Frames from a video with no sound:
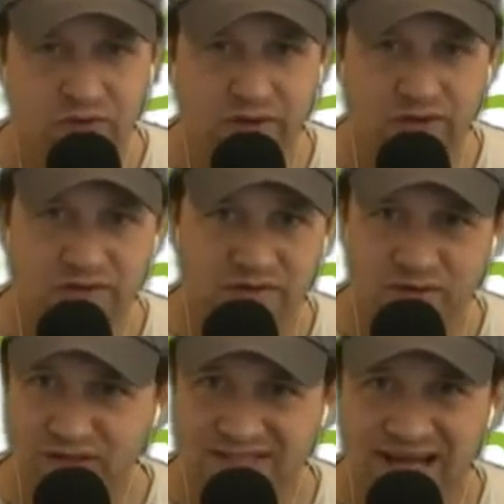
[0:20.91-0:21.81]

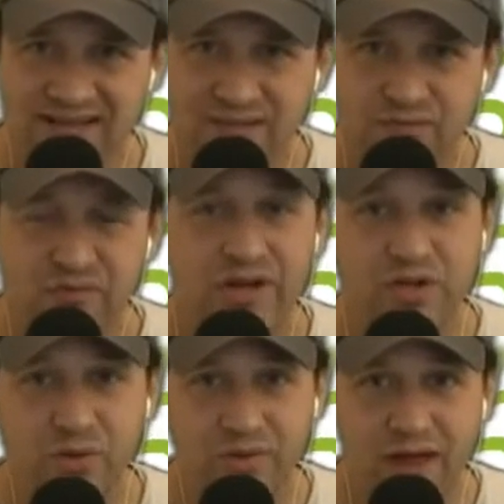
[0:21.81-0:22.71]
criticize them,
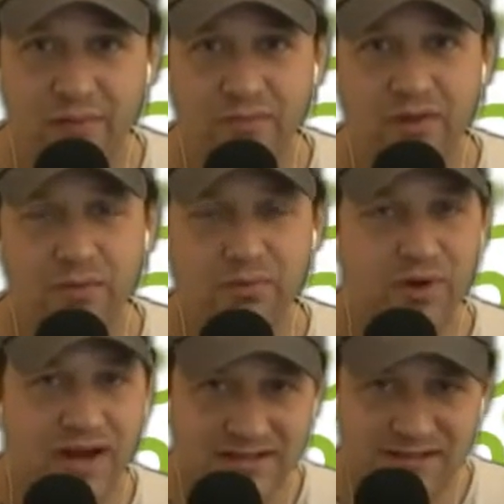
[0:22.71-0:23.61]
ridicule them,
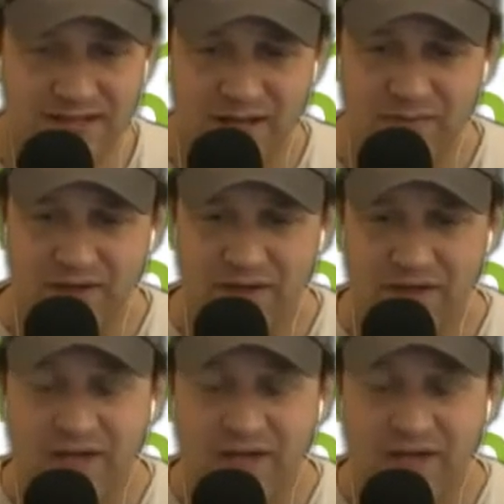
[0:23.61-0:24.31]
praise them,